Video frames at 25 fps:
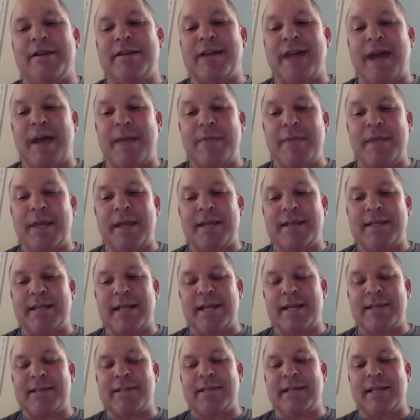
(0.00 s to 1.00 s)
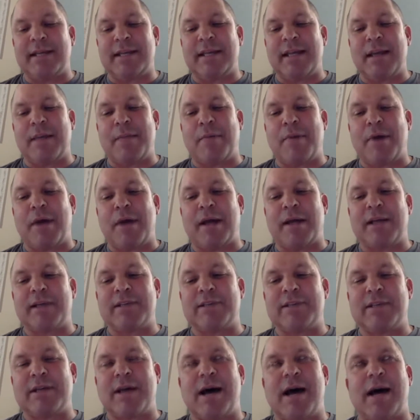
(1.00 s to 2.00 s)
time that it takes to get that product
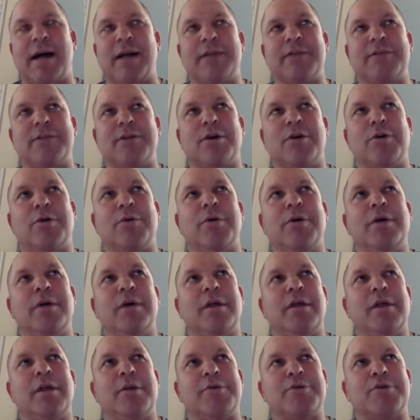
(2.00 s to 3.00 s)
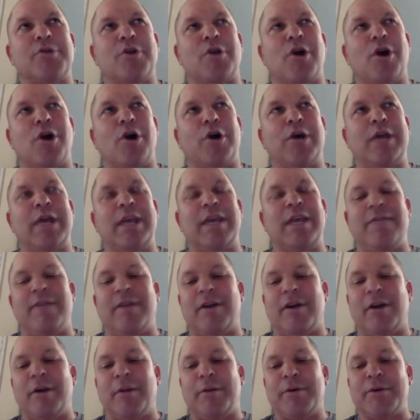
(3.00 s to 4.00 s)
stocked. So those are all key
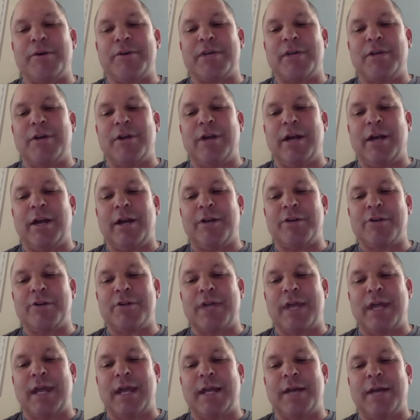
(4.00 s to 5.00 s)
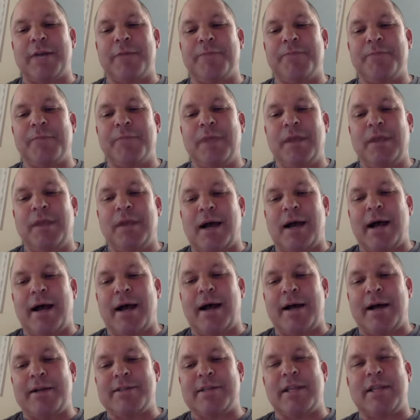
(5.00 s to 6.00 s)
variables that you need to understand.
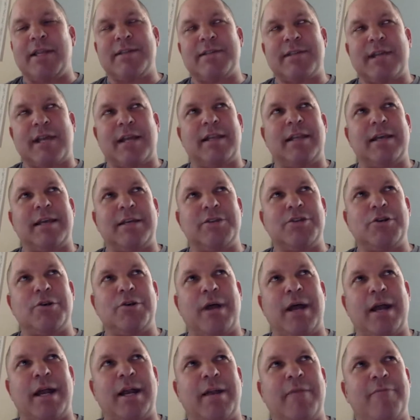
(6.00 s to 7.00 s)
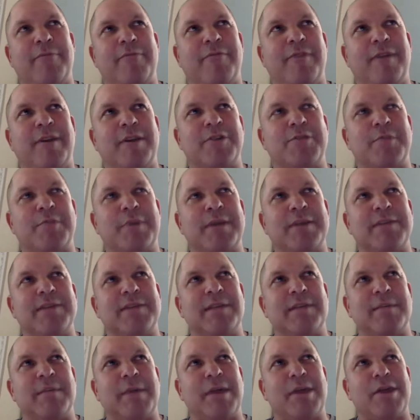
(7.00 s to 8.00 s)
I'd say the second thing too, I didn't finish my
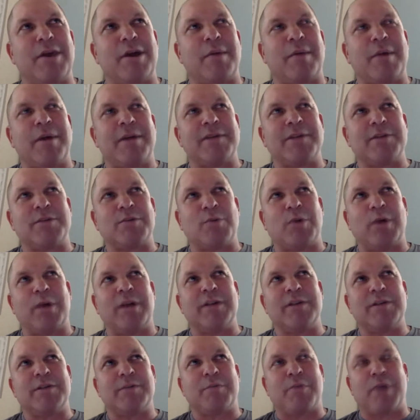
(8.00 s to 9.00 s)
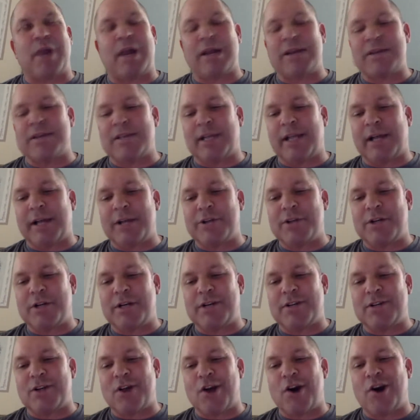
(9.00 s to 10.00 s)
thought process. One is product selection
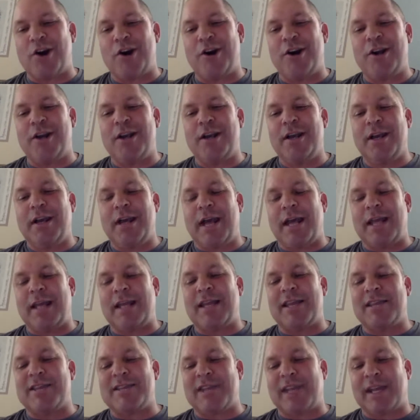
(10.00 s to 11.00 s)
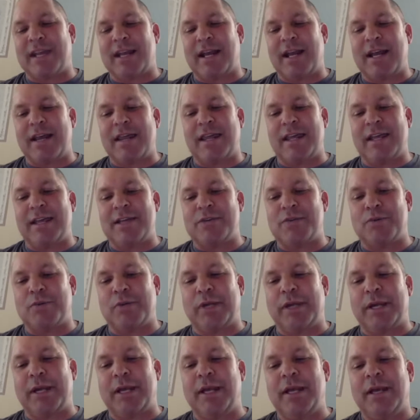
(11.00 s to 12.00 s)
is hard. And then the second, I think, is
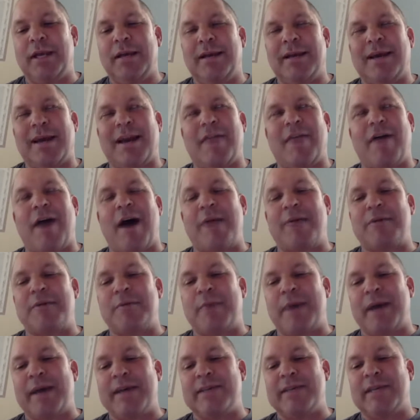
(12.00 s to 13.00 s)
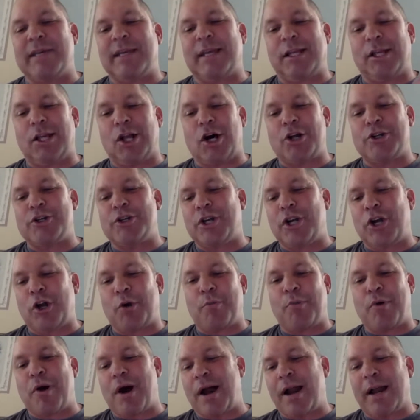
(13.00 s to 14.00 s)
really kind of optimizing and
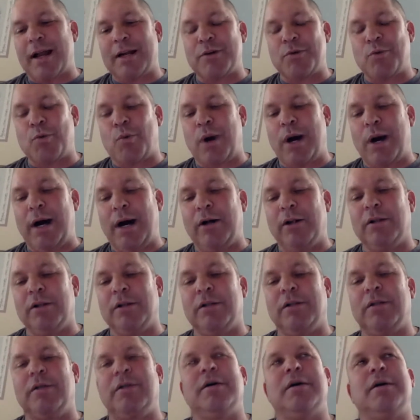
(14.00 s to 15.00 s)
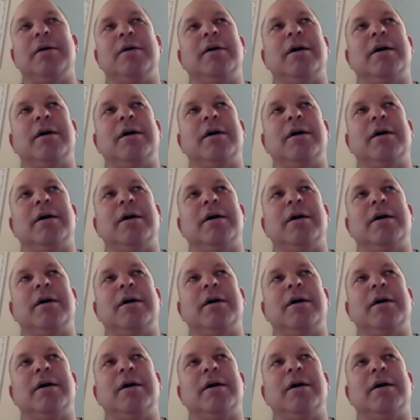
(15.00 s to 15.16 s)
launching your product well